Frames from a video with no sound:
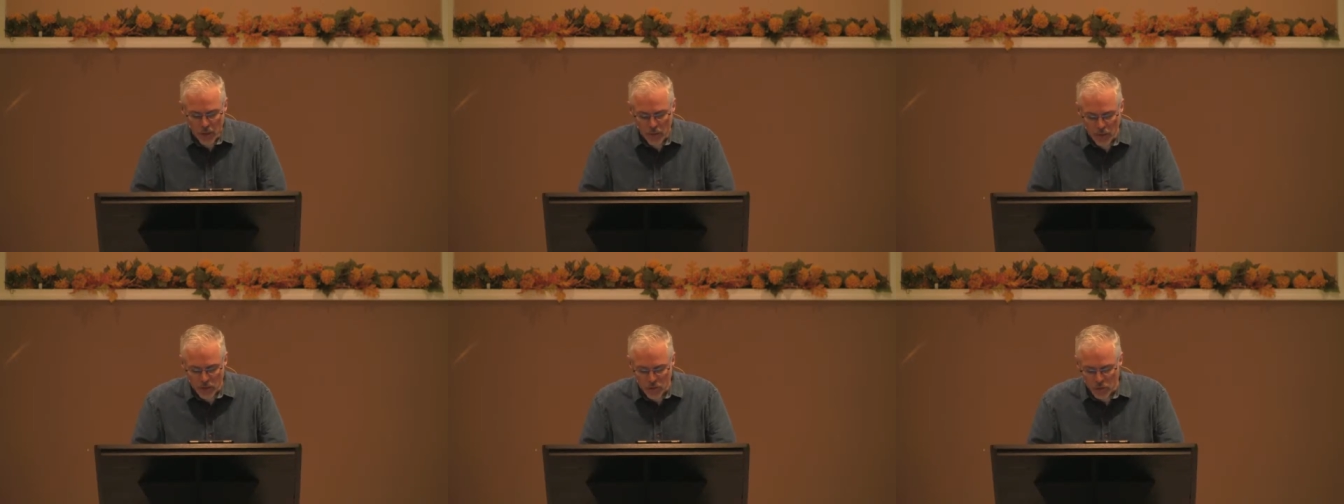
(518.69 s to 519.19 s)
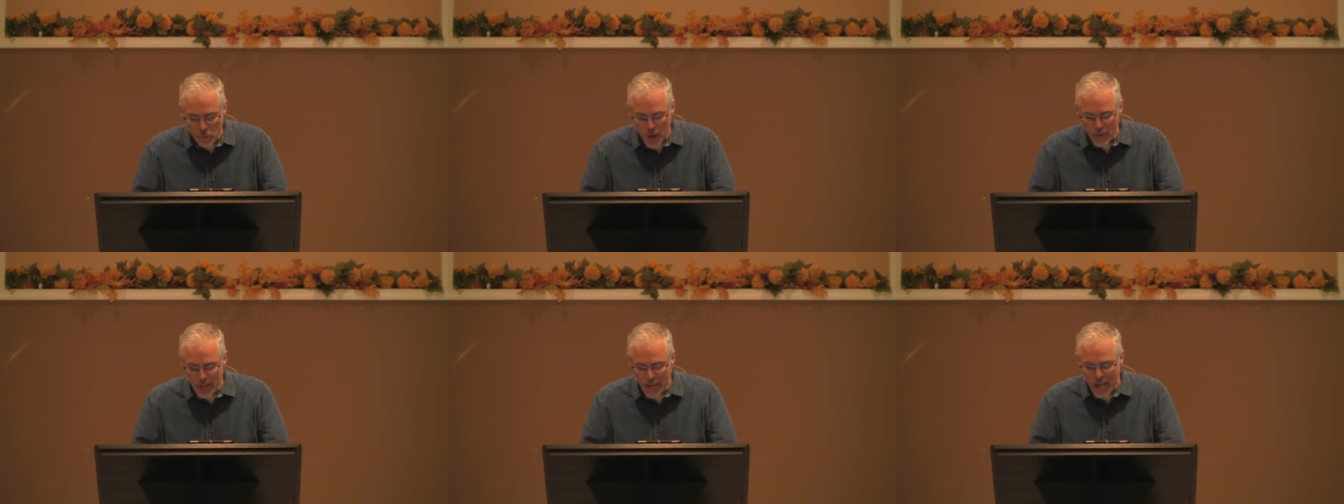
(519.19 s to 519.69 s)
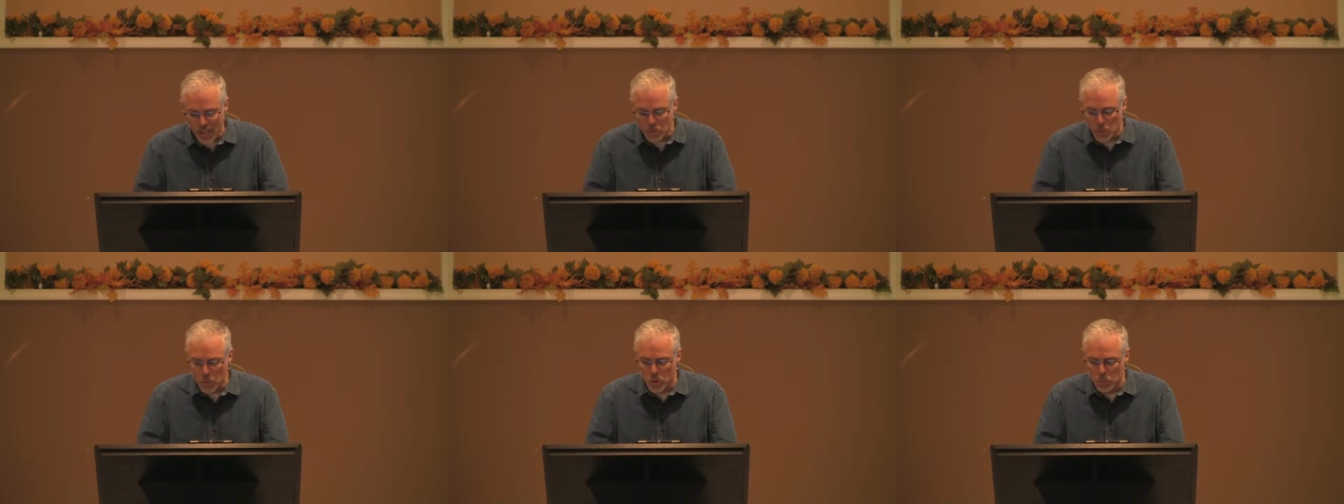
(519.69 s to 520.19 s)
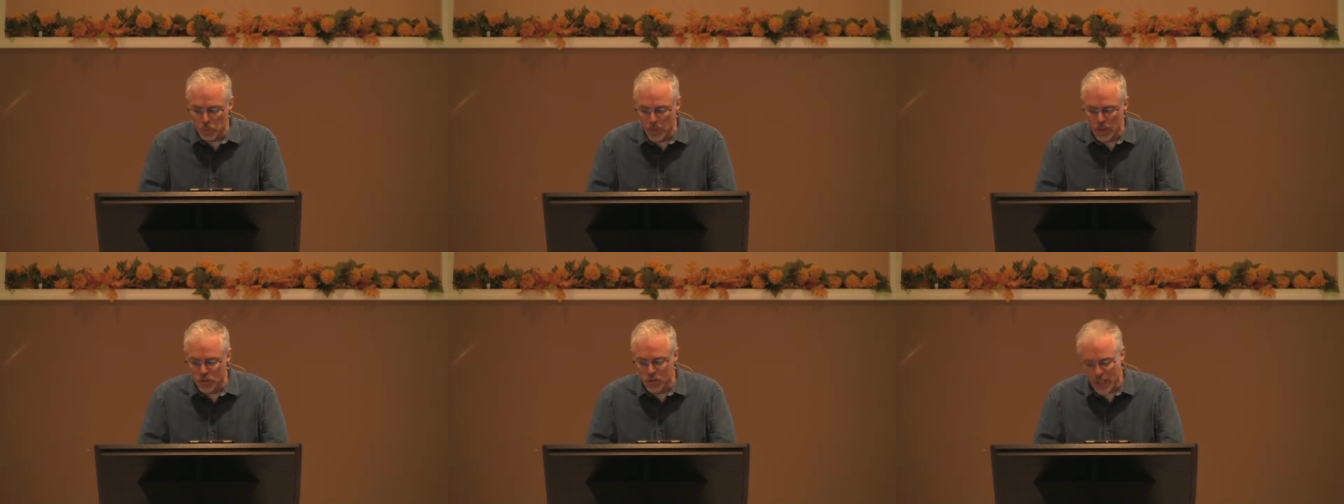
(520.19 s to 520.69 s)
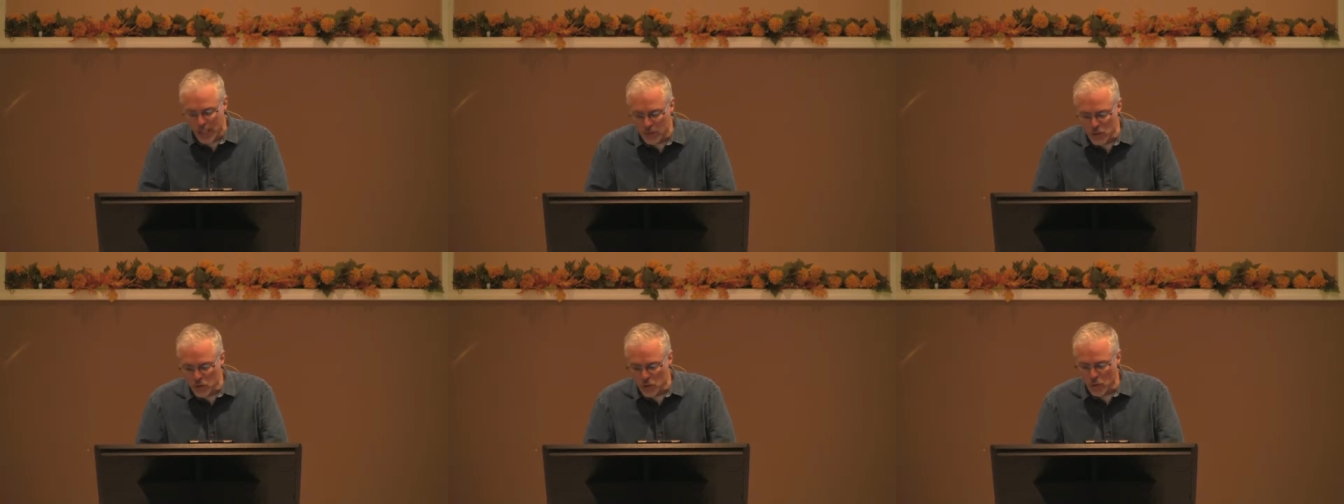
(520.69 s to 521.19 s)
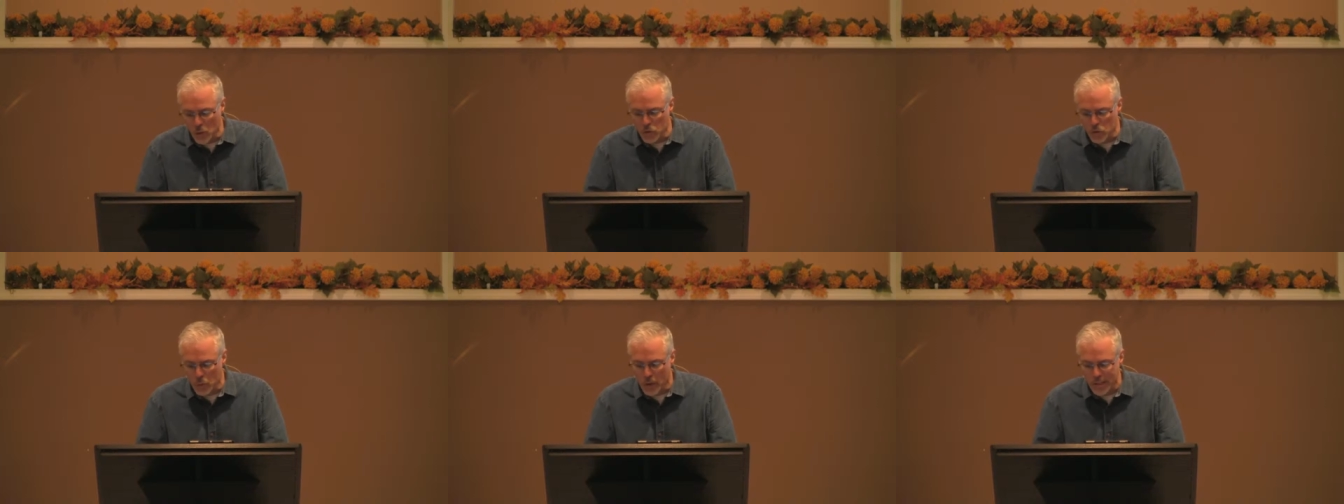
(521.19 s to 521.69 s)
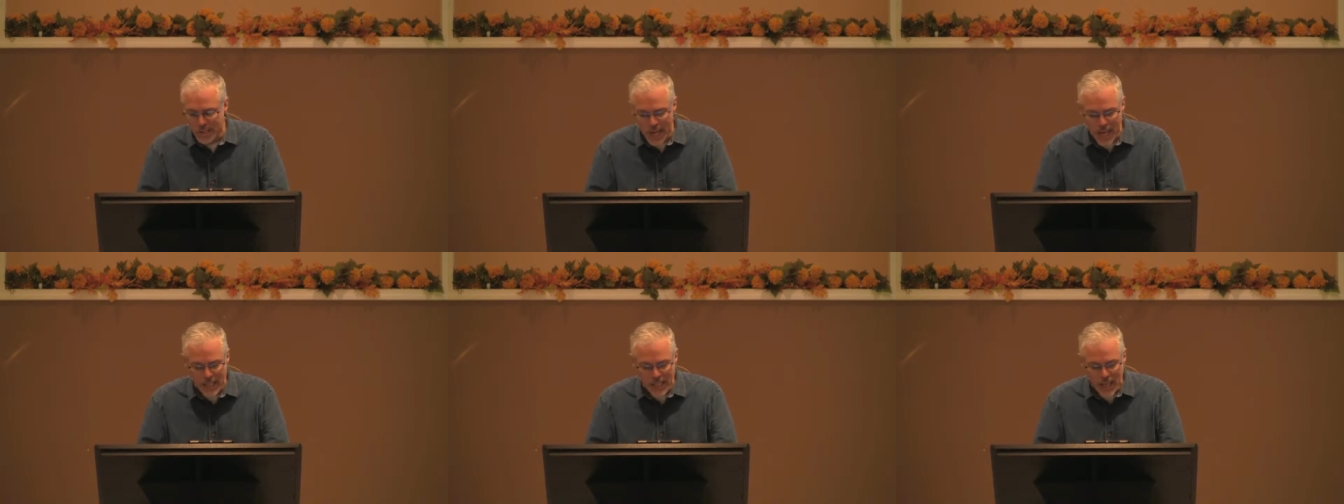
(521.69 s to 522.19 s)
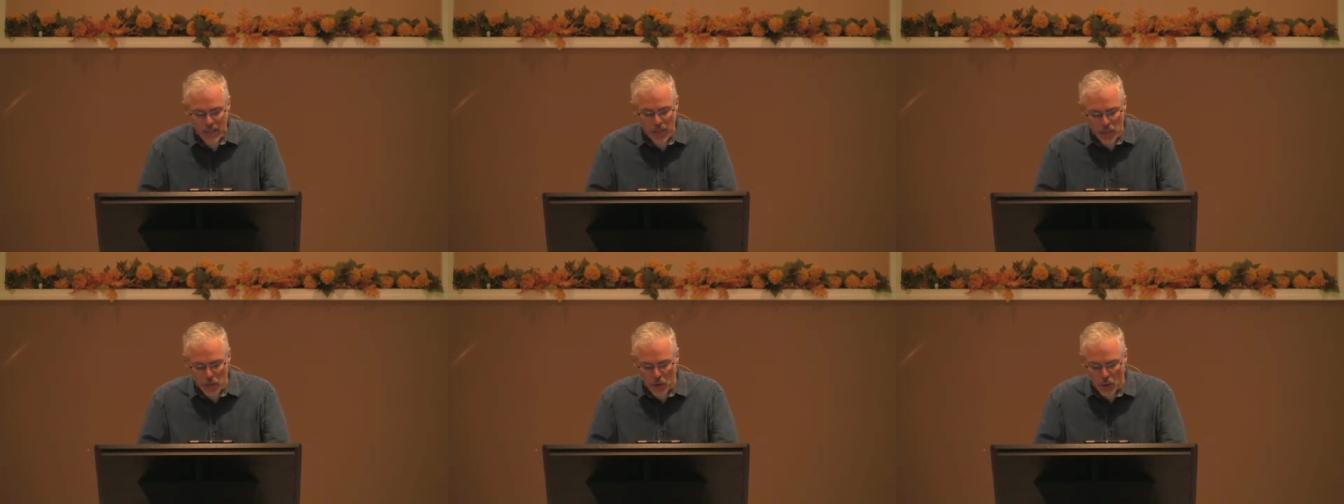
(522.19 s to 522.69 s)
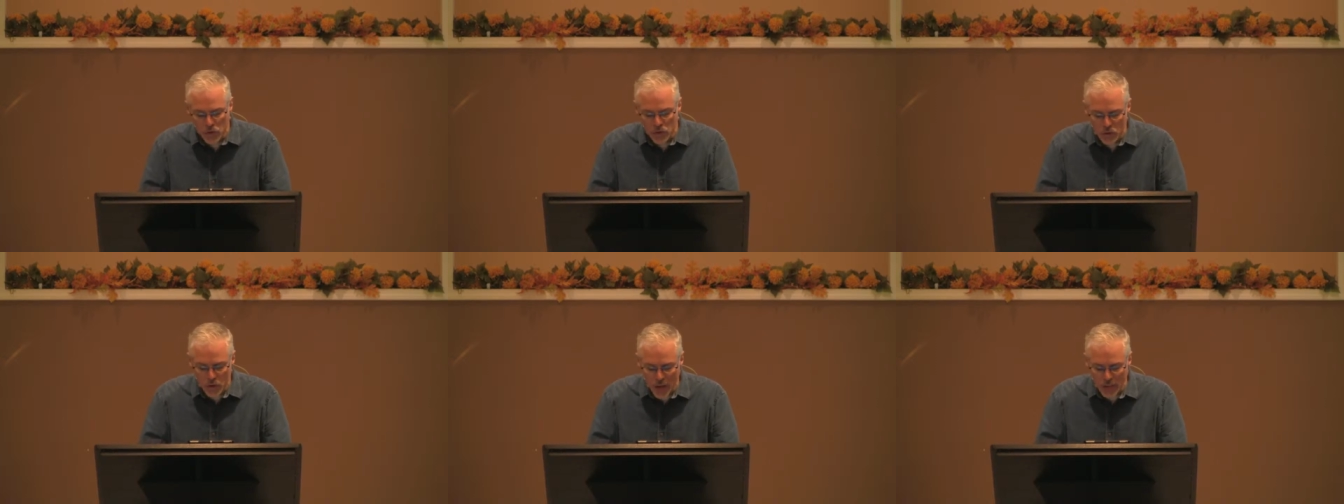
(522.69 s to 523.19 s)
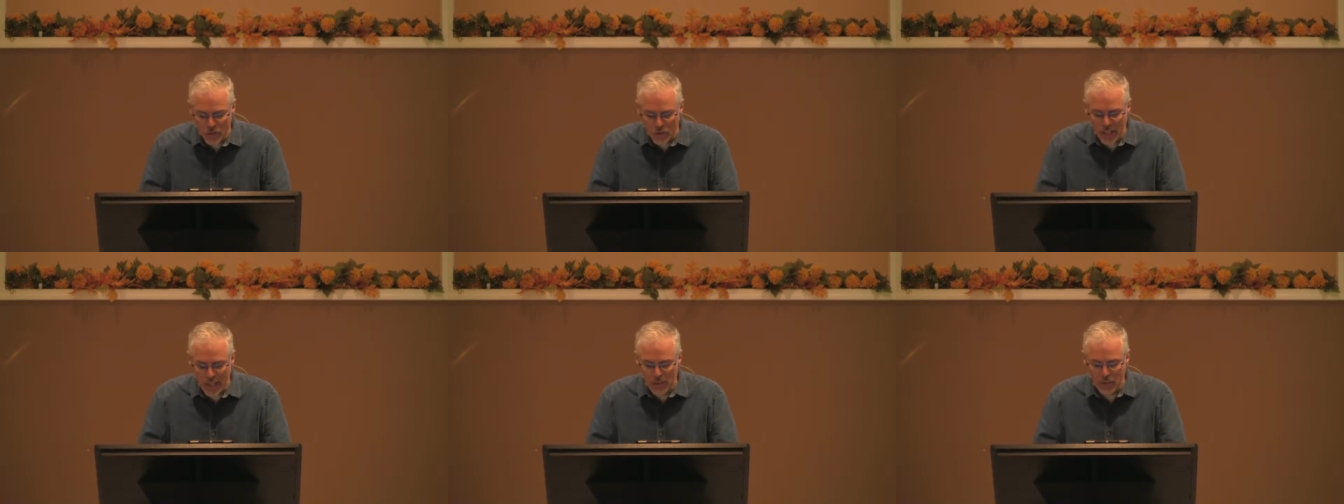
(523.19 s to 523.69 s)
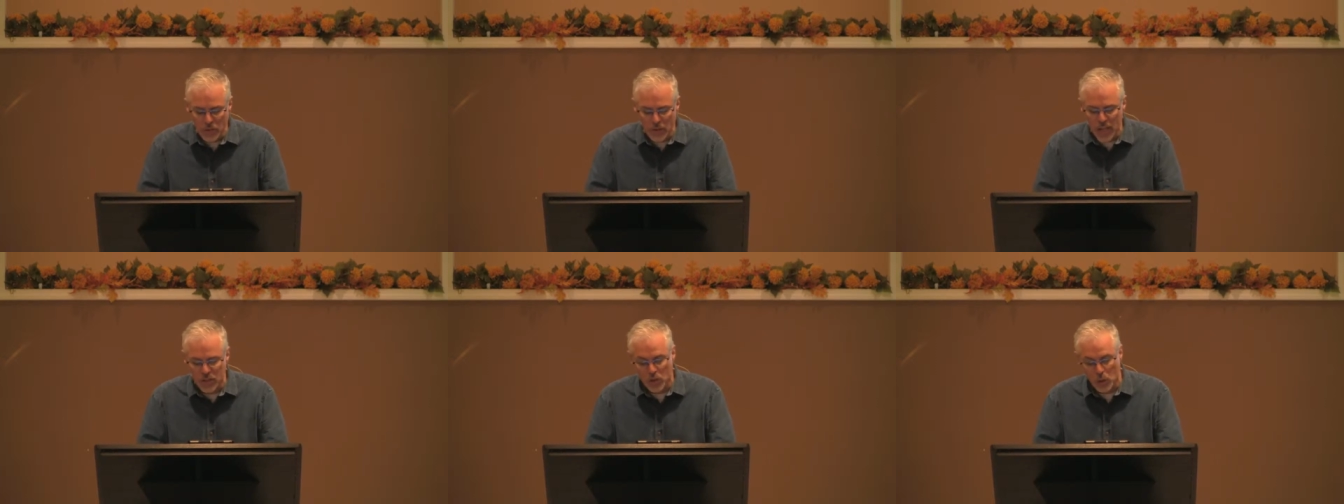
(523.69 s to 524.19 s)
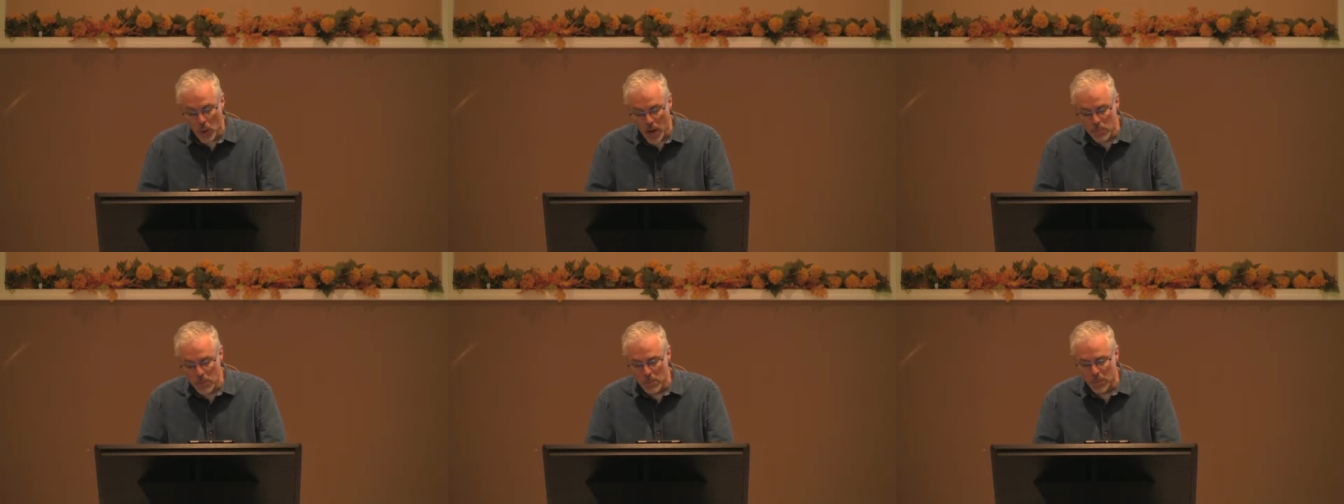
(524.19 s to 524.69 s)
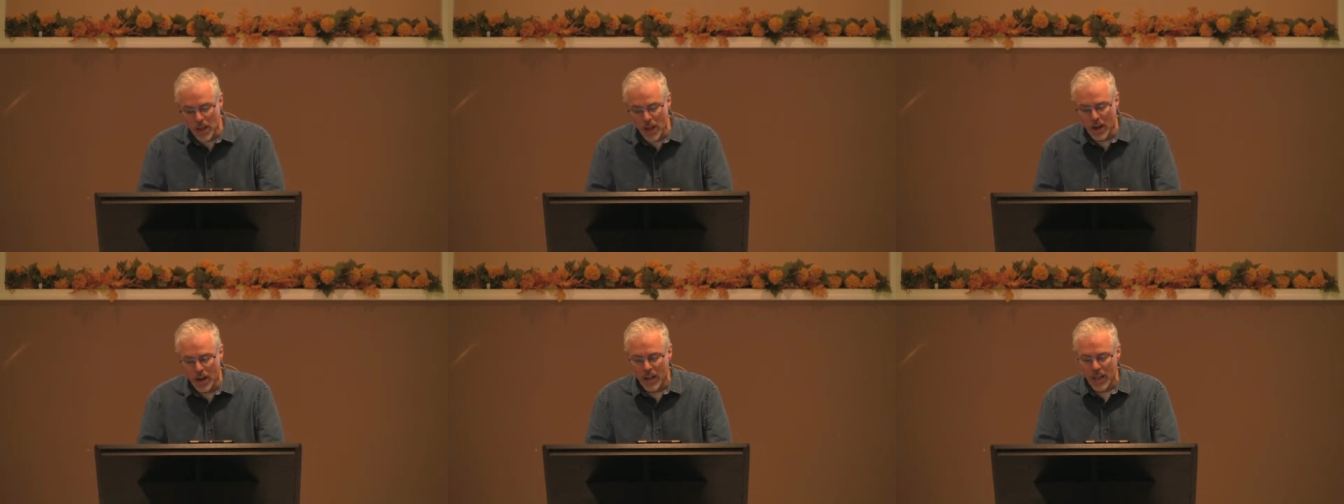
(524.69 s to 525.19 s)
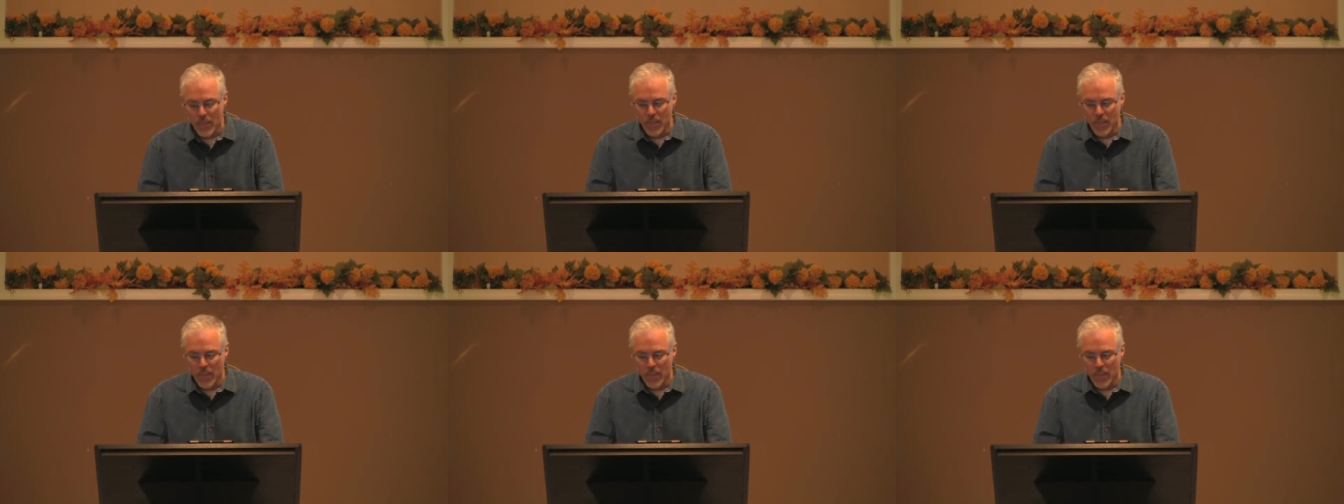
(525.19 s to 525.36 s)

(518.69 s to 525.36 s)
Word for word: For this is why the gospel was preached even to those who are dead, that though judged in the flesh the way people are,